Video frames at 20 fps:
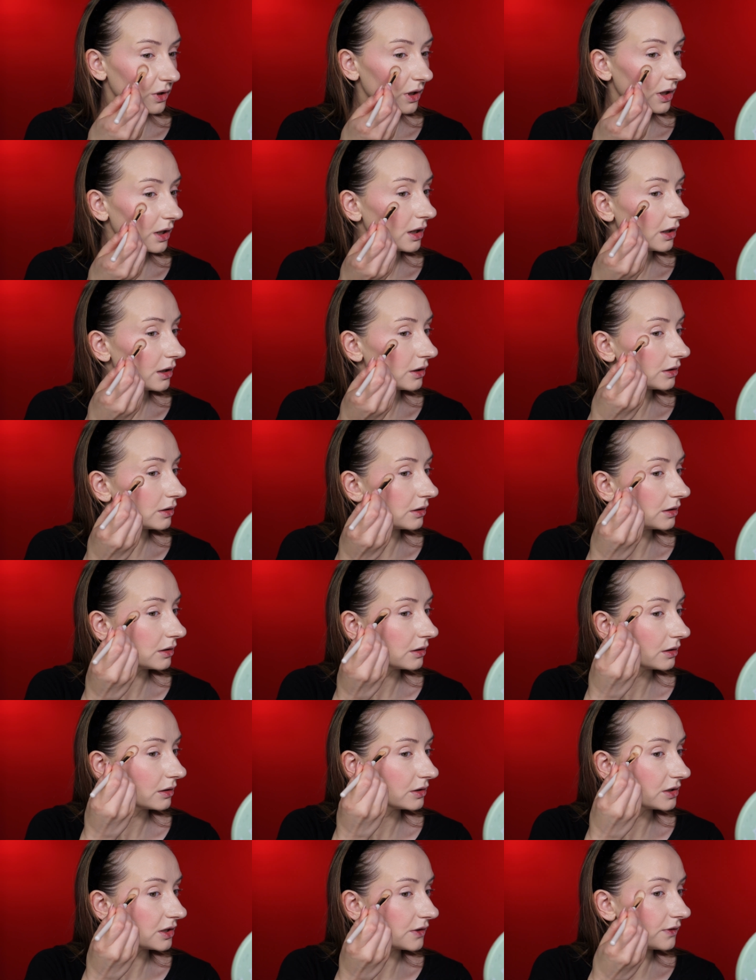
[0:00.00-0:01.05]

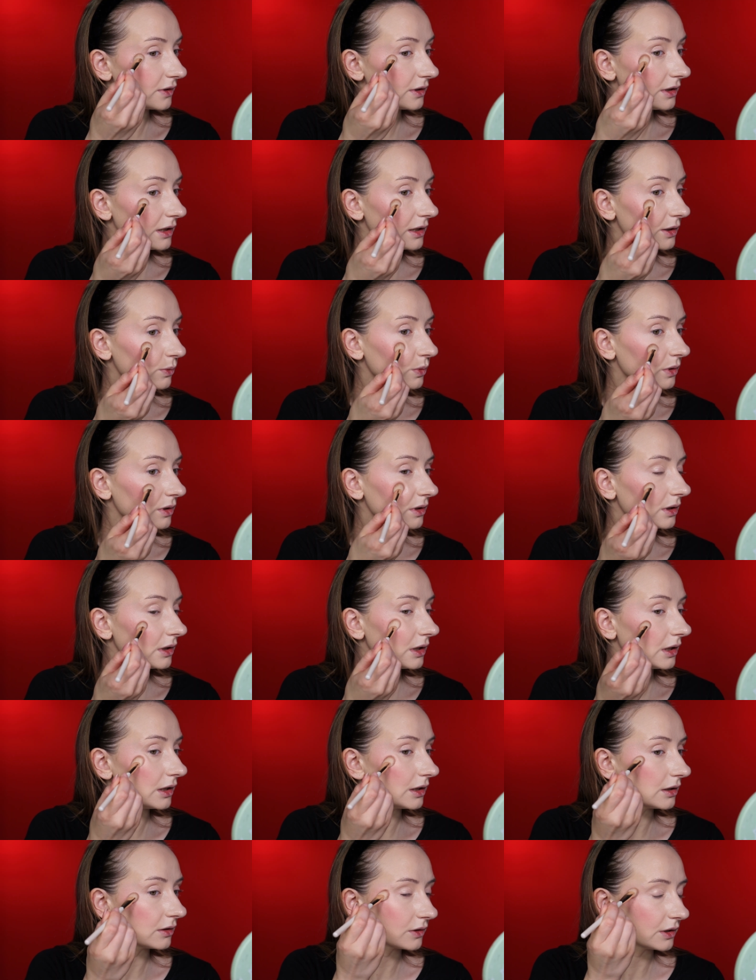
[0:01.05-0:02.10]
And definitely I will
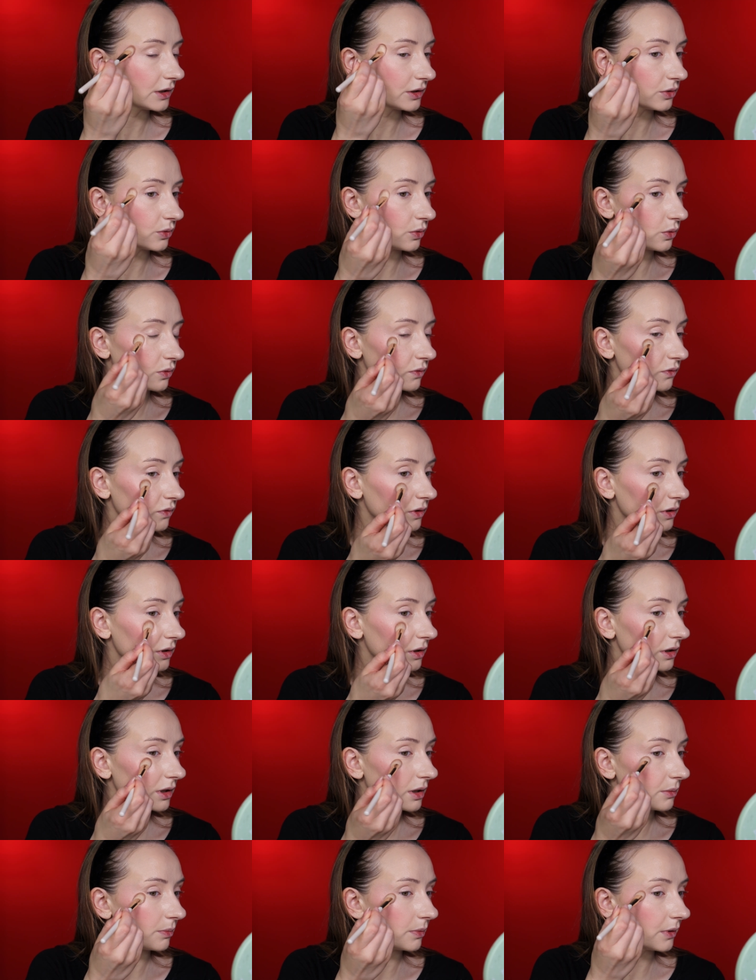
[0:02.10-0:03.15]
layer it over
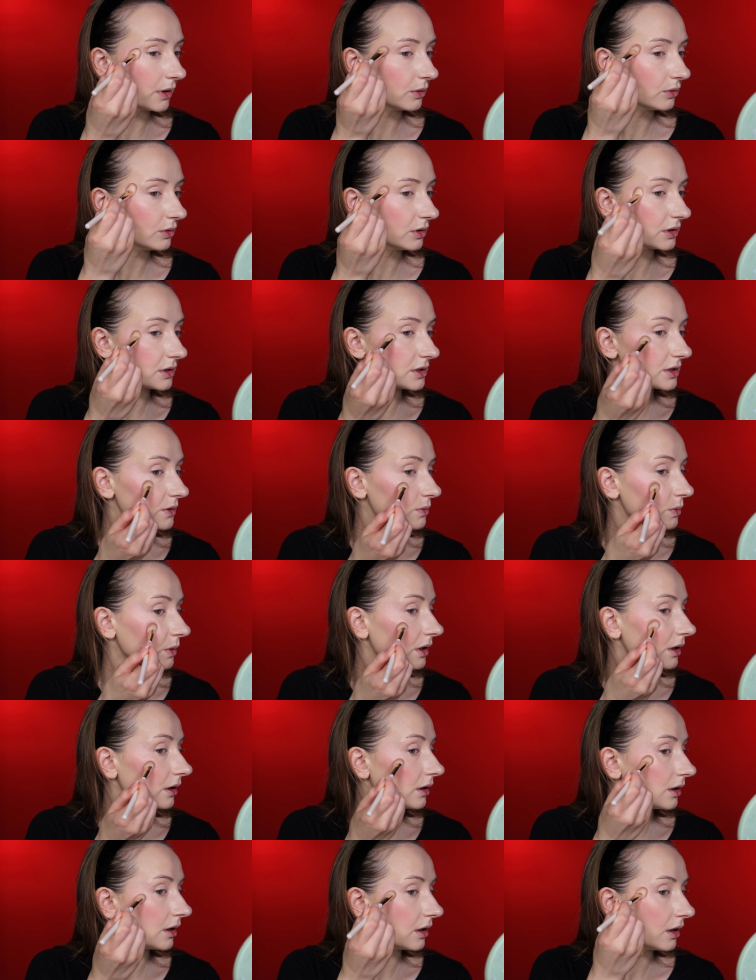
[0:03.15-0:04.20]
a powder as
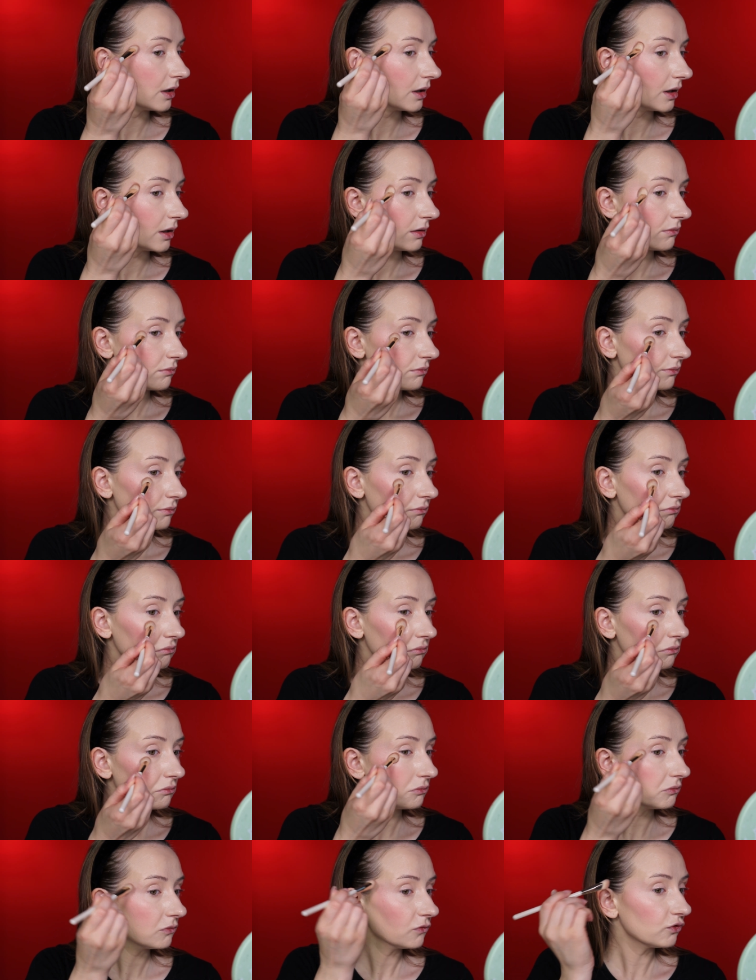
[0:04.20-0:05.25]
well.
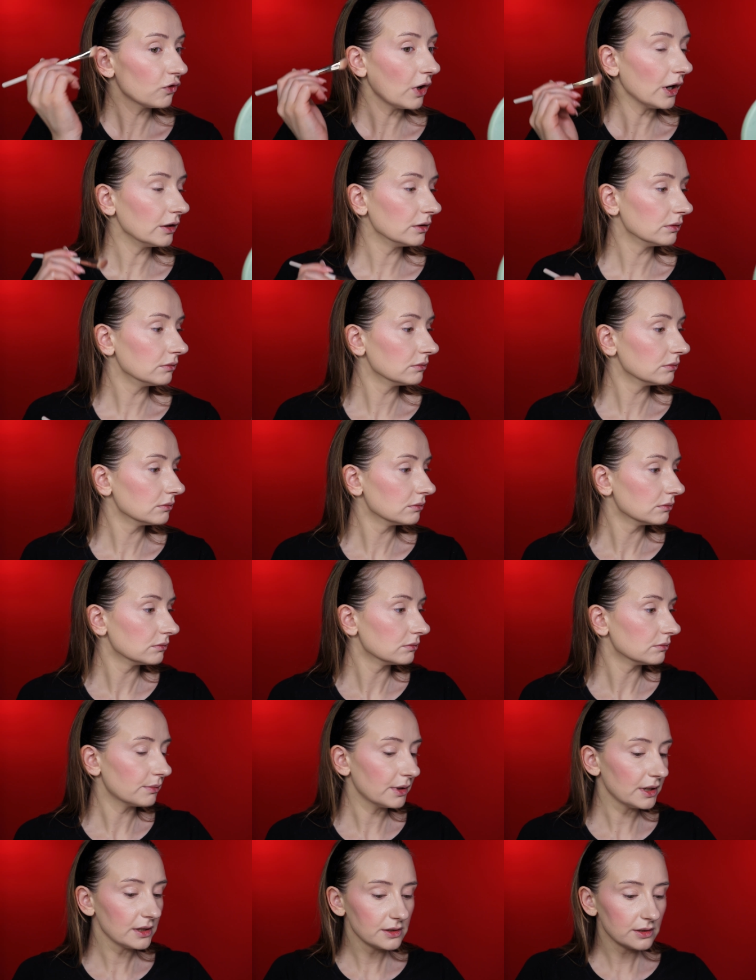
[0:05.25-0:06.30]
Fine,
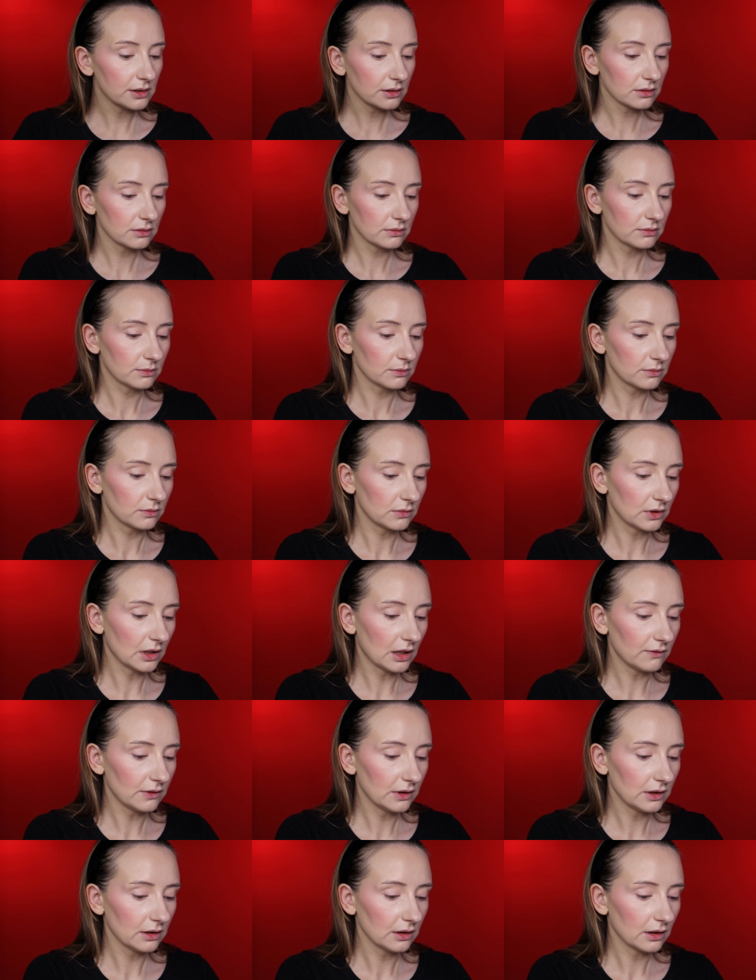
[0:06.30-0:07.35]
basic,
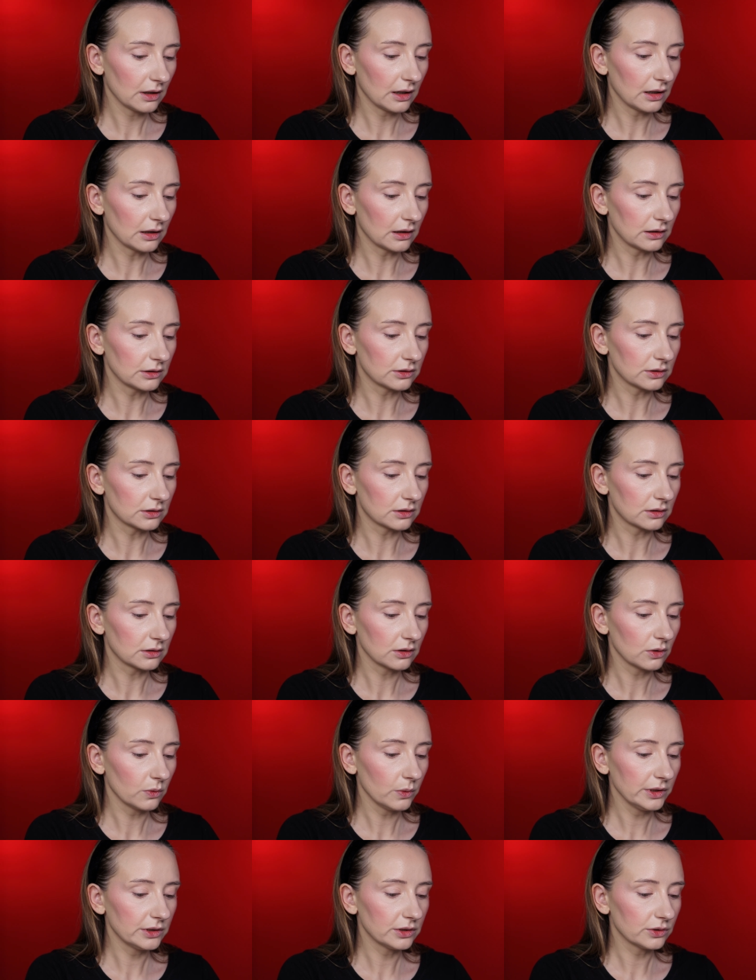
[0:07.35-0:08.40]
lovely highlighter,
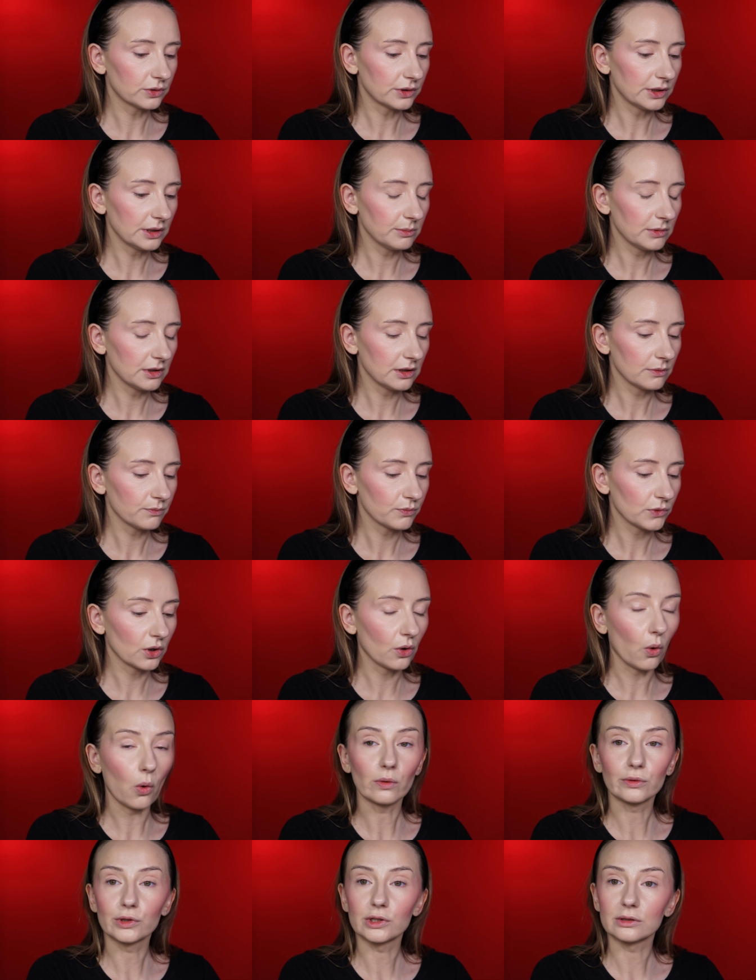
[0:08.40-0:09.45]
quite creamy,
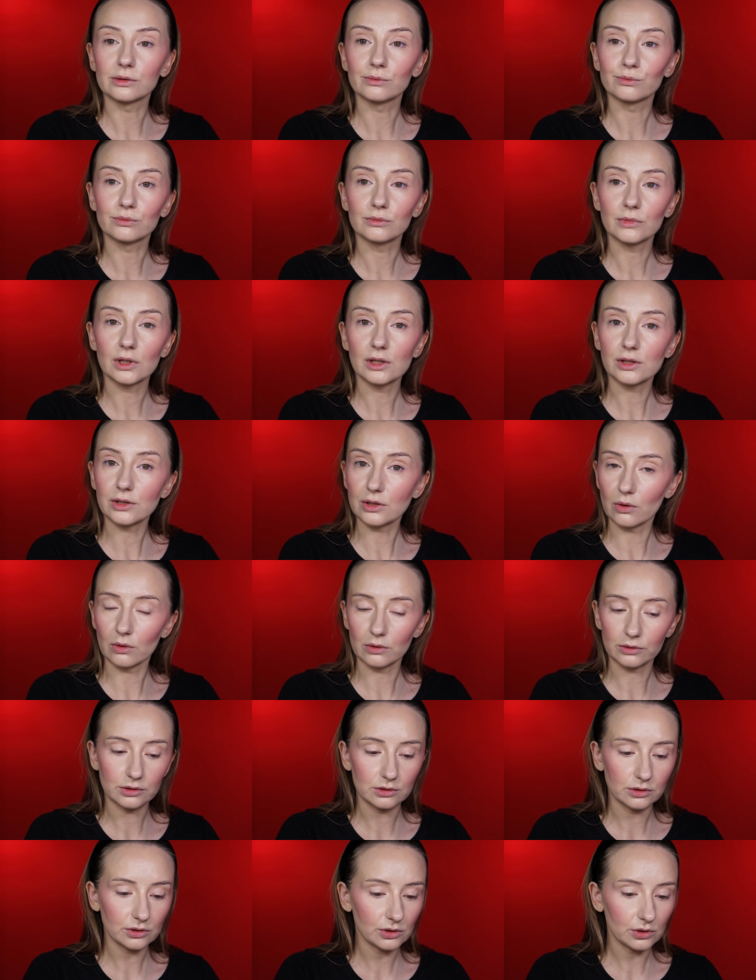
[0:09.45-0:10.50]
golden. It's
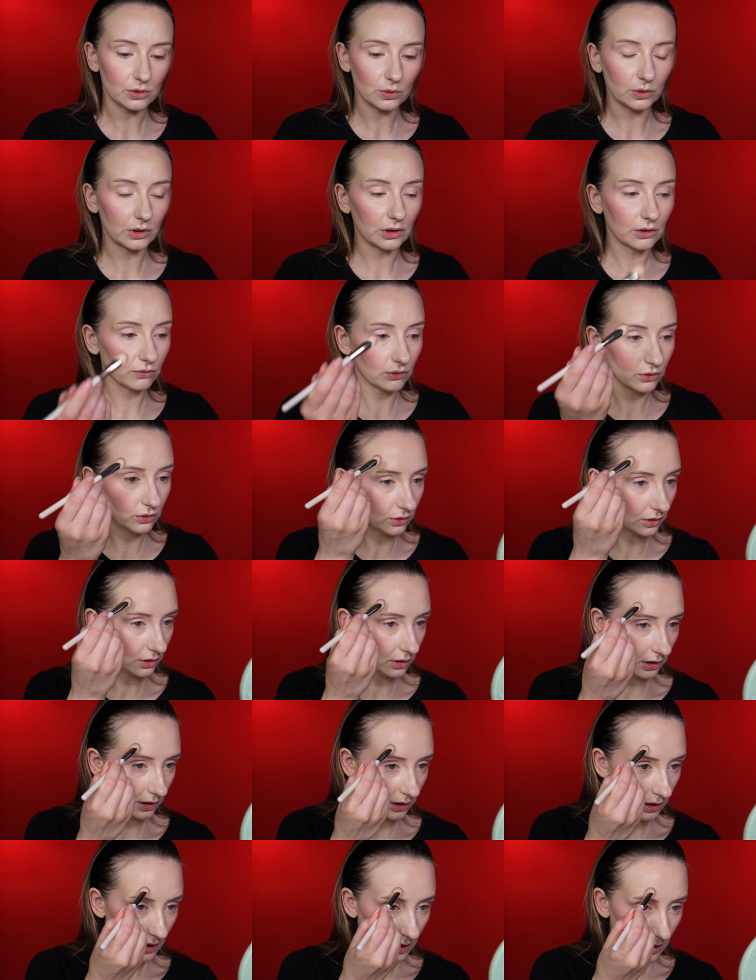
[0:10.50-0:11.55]
golden, so if
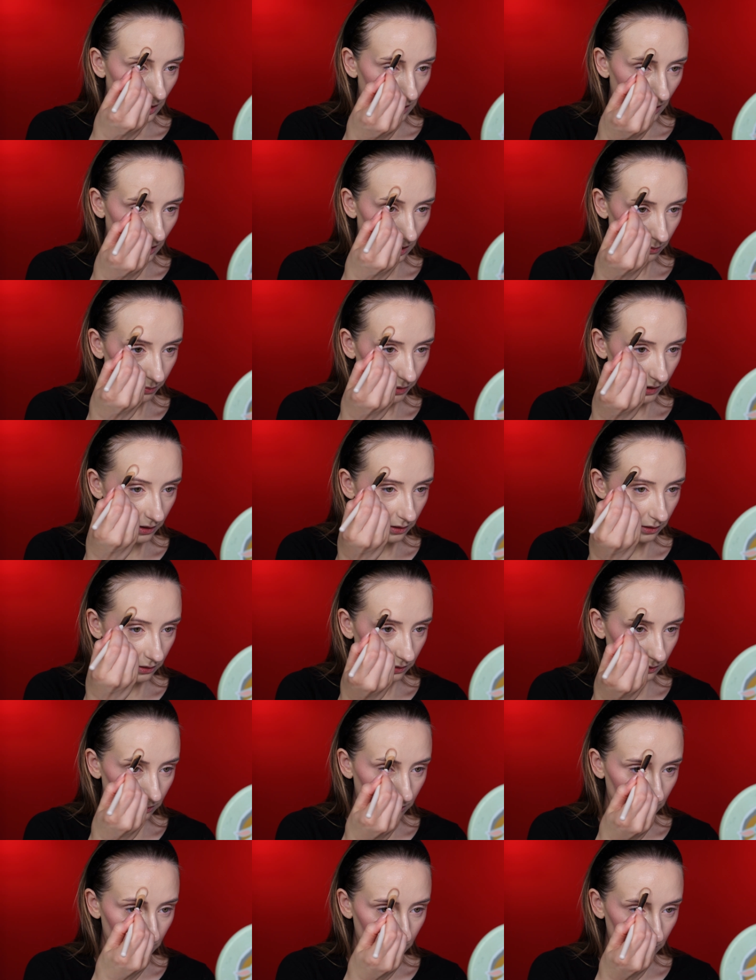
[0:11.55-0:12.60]
you're a pale
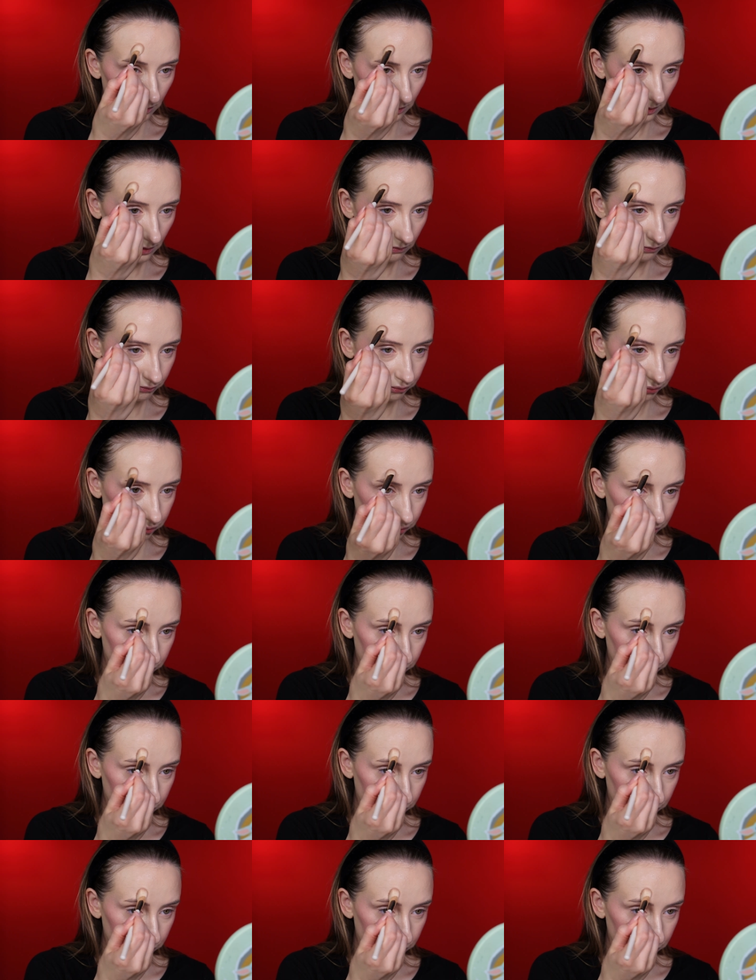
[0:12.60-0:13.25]
girl,